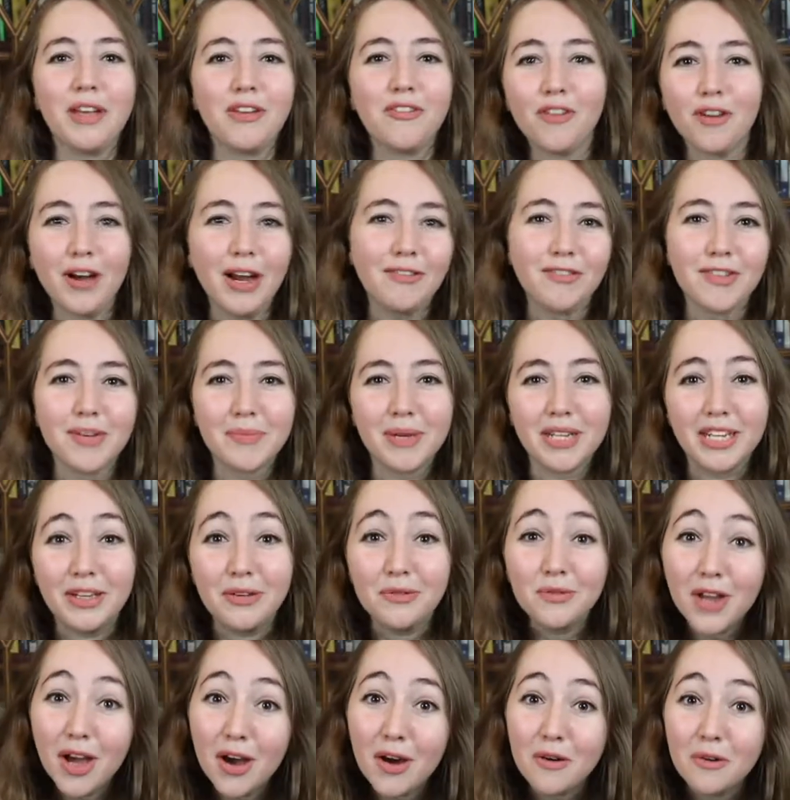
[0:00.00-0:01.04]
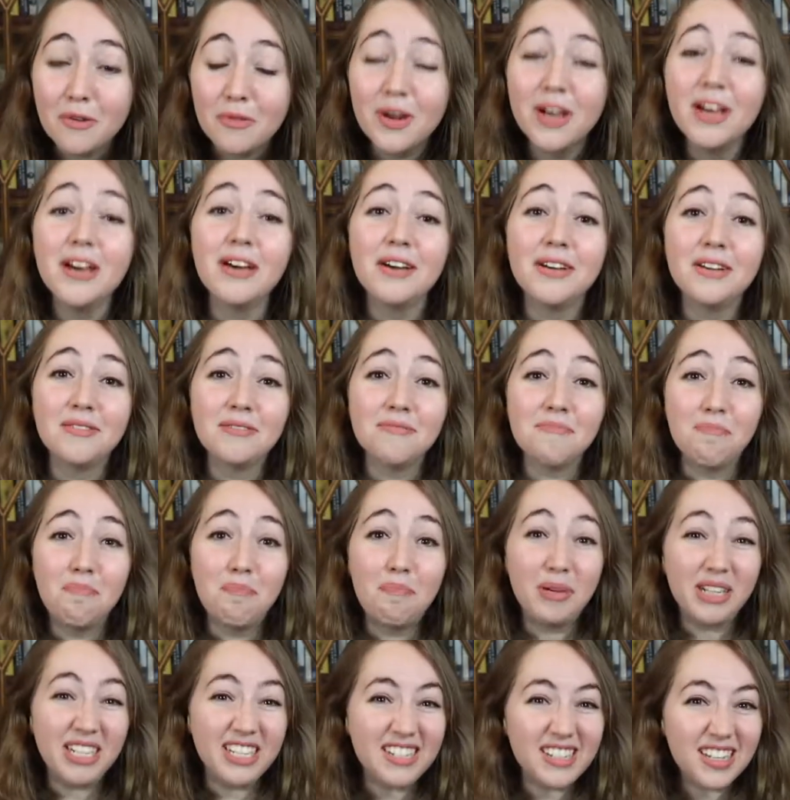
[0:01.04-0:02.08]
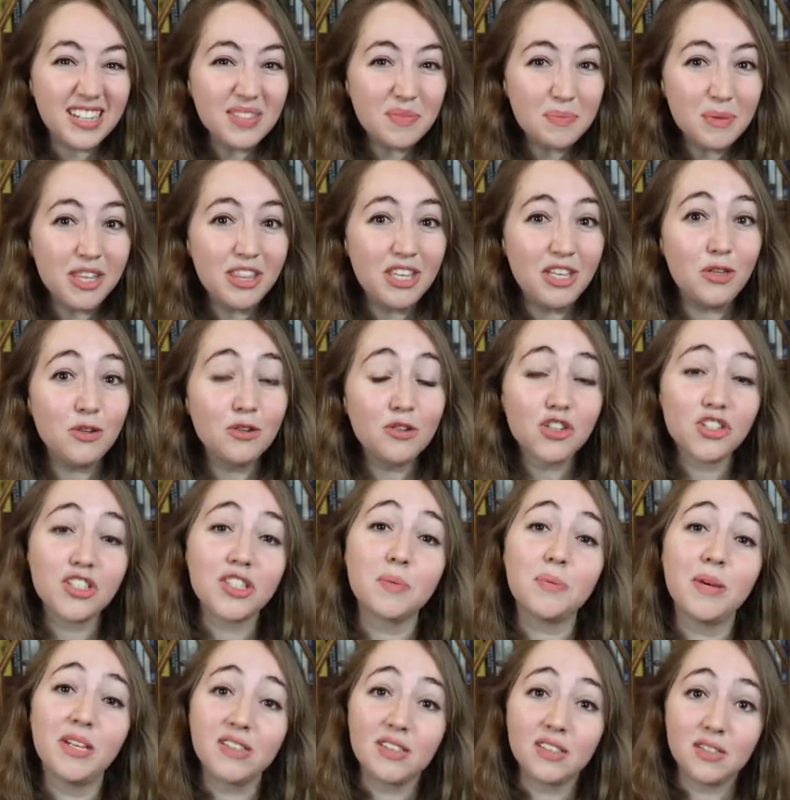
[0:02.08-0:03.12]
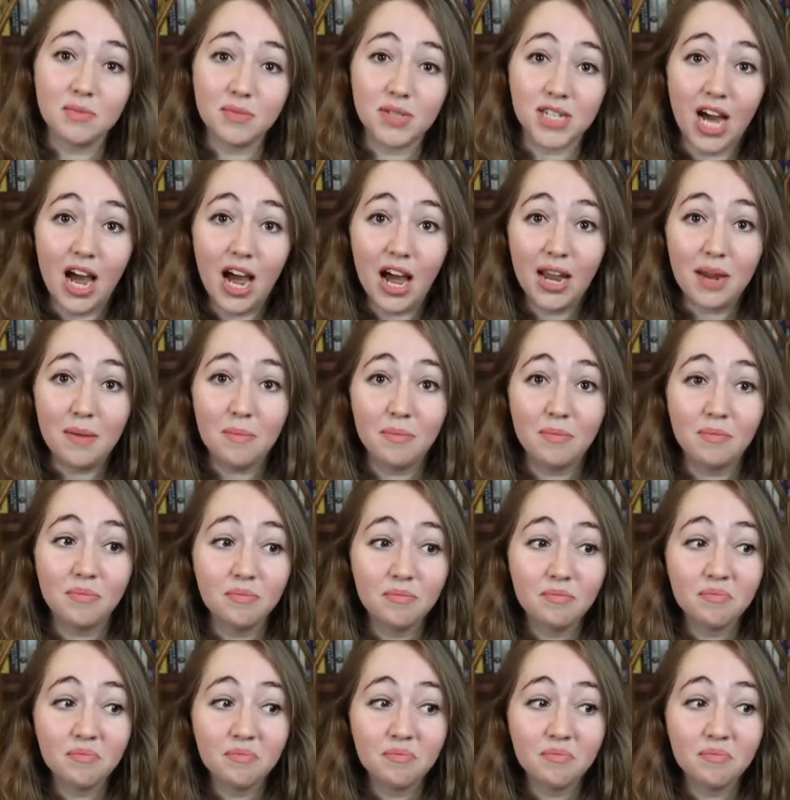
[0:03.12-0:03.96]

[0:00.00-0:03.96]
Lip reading: for everybody you know, but it does mean that you should spend some time